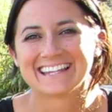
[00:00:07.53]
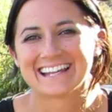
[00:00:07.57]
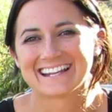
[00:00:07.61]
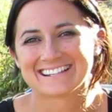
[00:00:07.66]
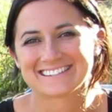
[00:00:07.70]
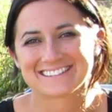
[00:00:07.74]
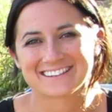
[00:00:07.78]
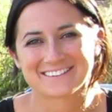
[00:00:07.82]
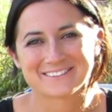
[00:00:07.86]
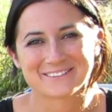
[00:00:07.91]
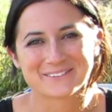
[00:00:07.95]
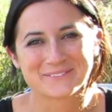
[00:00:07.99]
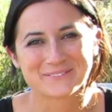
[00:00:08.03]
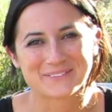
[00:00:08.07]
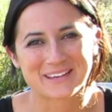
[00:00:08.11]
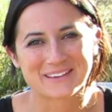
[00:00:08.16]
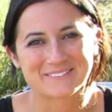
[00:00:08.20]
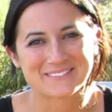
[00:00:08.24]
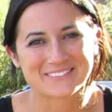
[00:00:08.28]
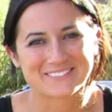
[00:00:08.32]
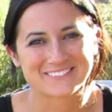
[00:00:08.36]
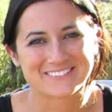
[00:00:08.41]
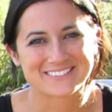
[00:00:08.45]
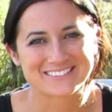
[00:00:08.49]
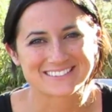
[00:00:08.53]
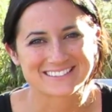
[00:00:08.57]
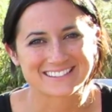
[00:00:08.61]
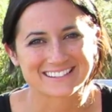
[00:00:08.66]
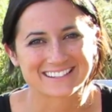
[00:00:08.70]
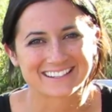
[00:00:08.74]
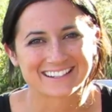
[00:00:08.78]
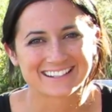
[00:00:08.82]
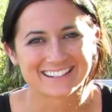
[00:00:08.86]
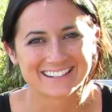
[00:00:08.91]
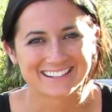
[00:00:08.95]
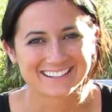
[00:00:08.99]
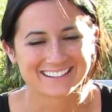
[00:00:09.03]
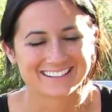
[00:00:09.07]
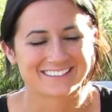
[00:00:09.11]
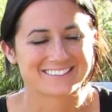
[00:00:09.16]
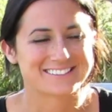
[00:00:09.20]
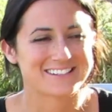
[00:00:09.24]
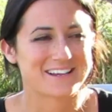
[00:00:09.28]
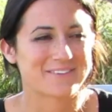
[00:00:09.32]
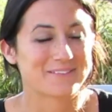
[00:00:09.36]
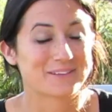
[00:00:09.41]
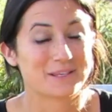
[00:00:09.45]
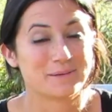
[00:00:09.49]
That's our new baby rooster. Or
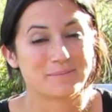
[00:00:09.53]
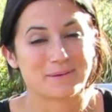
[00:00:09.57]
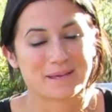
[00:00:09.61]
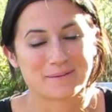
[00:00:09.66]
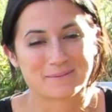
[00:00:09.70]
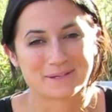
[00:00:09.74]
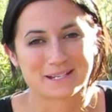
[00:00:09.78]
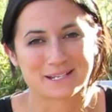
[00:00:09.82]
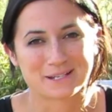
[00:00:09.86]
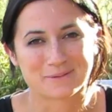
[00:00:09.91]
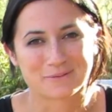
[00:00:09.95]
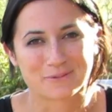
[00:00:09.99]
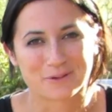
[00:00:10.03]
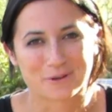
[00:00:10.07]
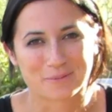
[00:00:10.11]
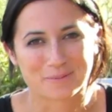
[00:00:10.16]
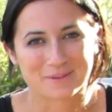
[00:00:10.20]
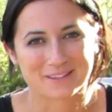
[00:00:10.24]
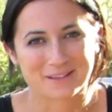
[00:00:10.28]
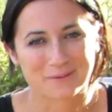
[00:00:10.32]
he's not really a baby anymore,